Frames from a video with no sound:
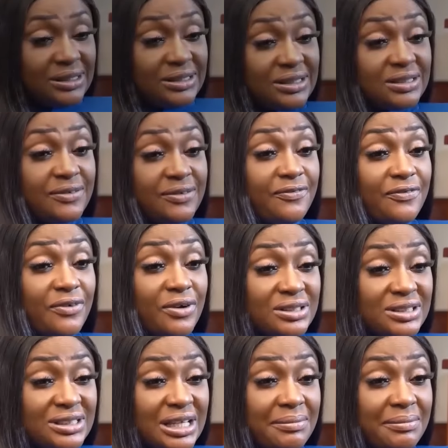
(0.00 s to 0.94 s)
This is the
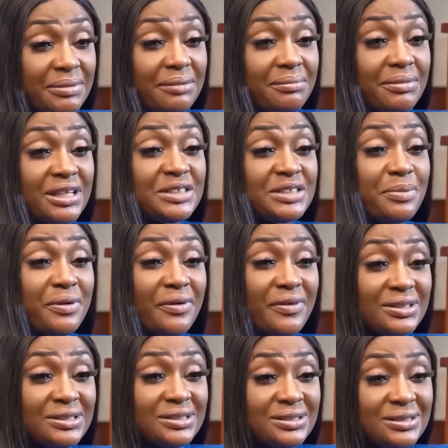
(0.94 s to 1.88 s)
first time I'm
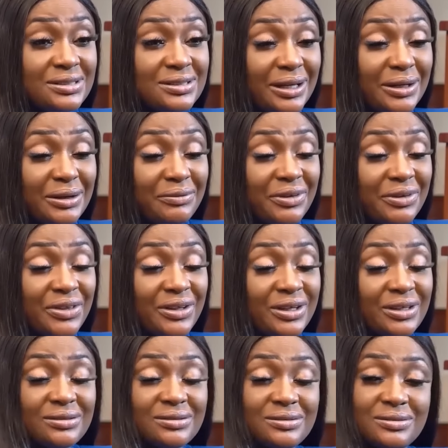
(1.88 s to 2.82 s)
experiencing this kind of thing.